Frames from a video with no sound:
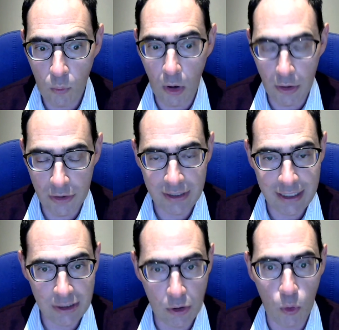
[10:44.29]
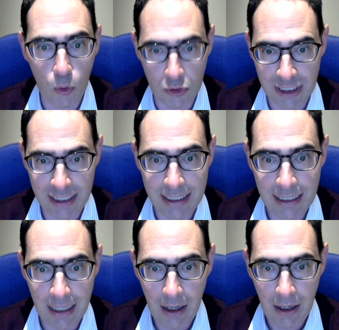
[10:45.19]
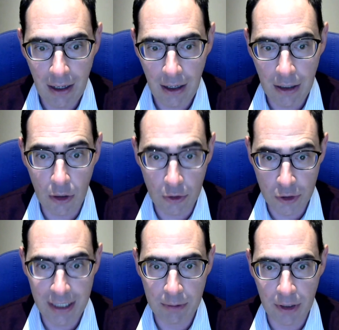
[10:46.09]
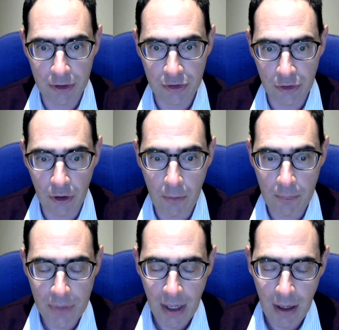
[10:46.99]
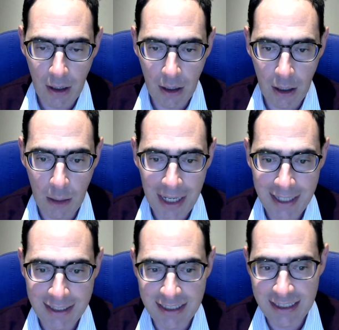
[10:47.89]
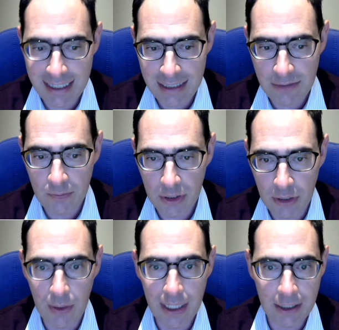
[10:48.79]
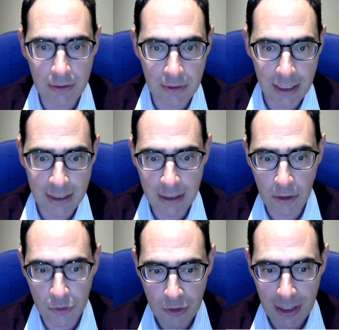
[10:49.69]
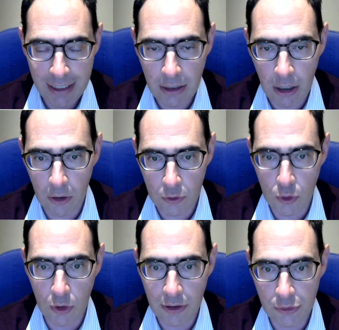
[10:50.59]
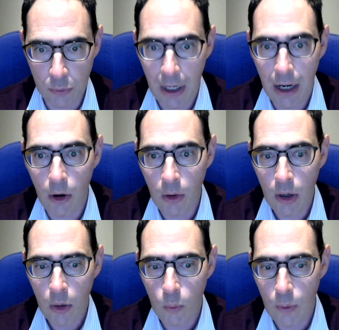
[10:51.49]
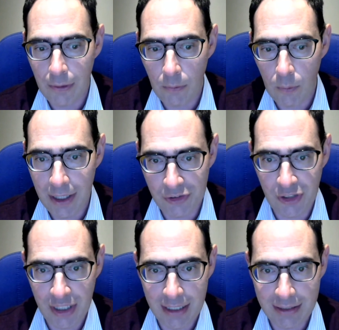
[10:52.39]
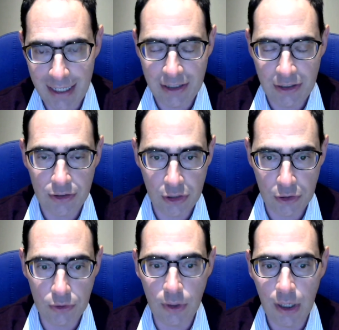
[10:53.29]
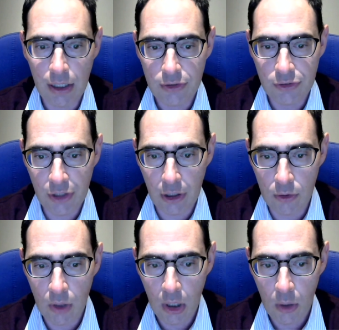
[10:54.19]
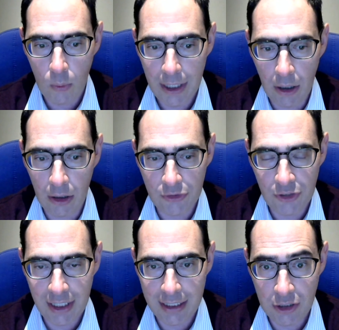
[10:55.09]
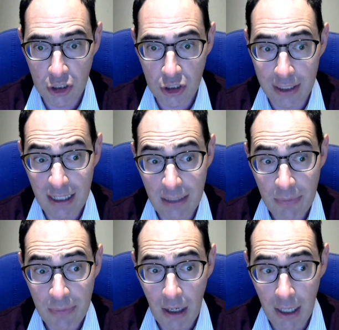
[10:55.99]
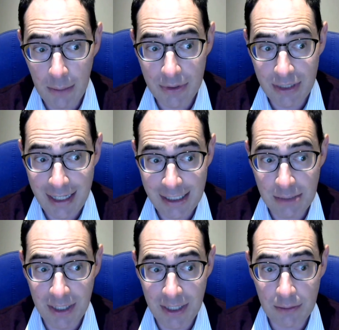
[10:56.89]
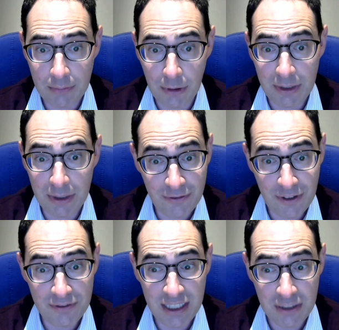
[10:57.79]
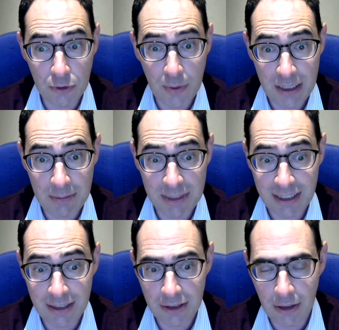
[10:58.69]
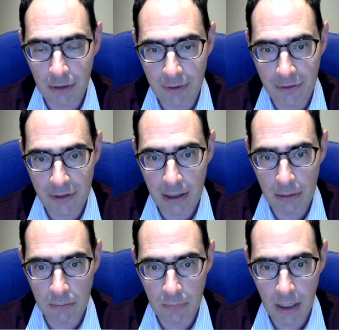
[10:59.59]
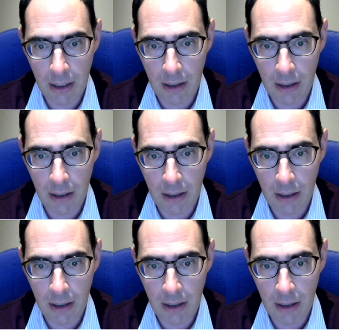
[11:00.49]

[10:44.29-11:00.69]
what these quarterly contract prices are. And indeed, you know, in the Australian hard rock as well, we're seeing that too. So we are seeing in China, I would estimate that probably 15 or 20% of lithium